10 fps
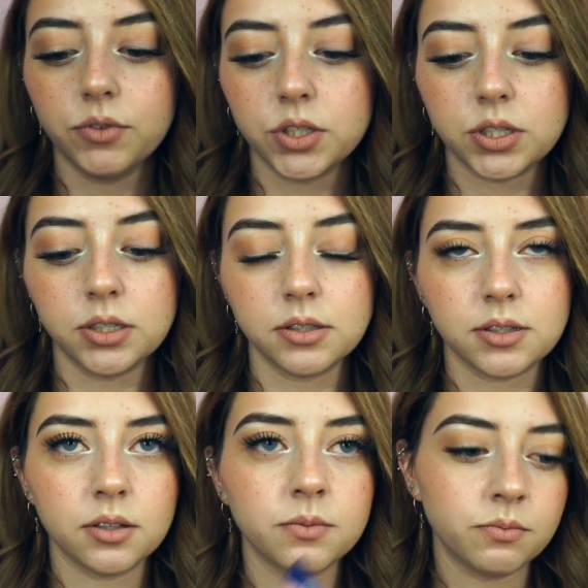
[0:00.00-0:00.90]
which is
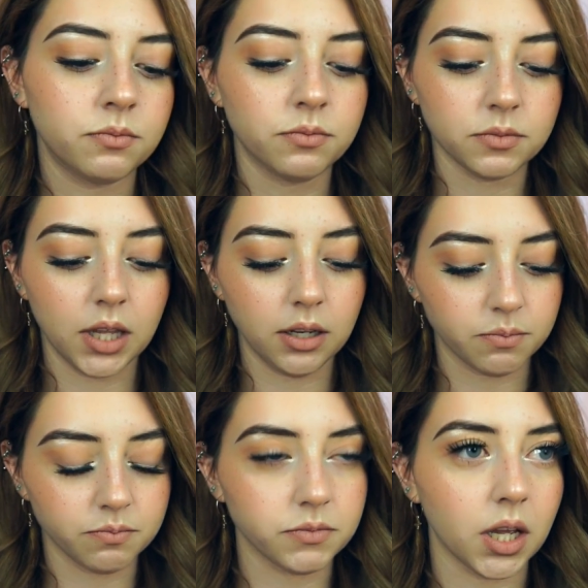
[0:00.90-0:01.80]

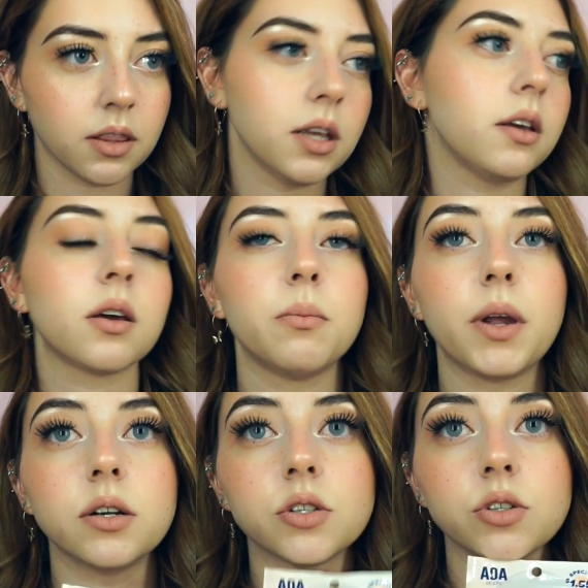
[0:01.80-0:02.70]
like nothing
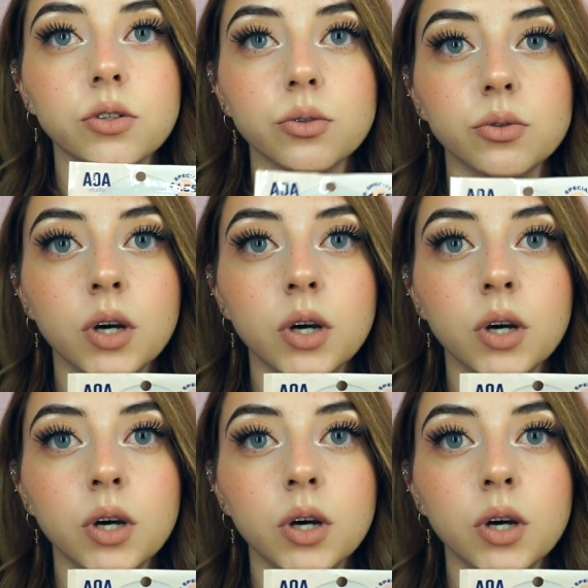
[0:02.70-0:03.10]
compared to